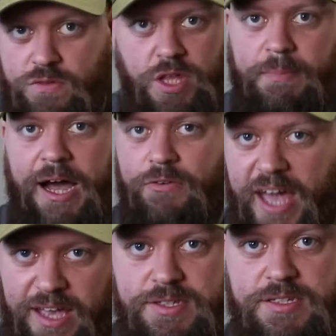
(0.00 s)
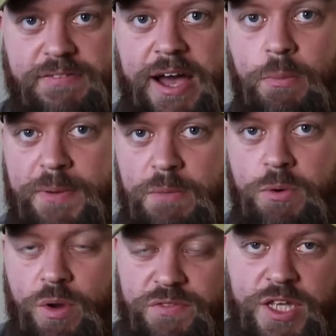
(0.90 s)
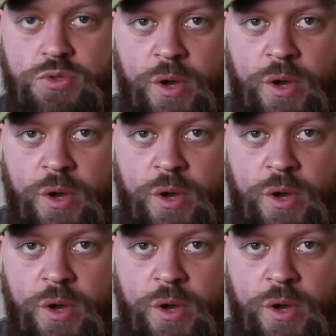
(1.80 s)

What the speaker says: of the amount of cases I've helped people with this